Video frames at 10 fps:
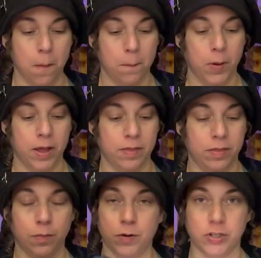but
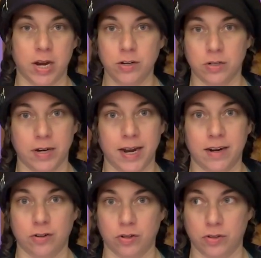the projector
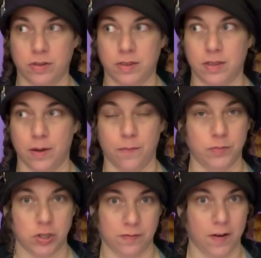handled them
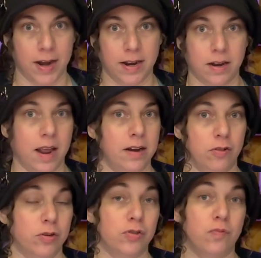just fine and, and it
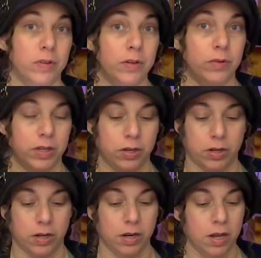looked really, really
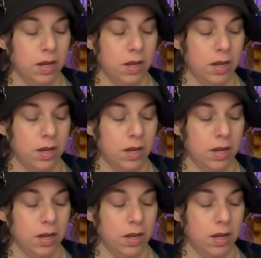good.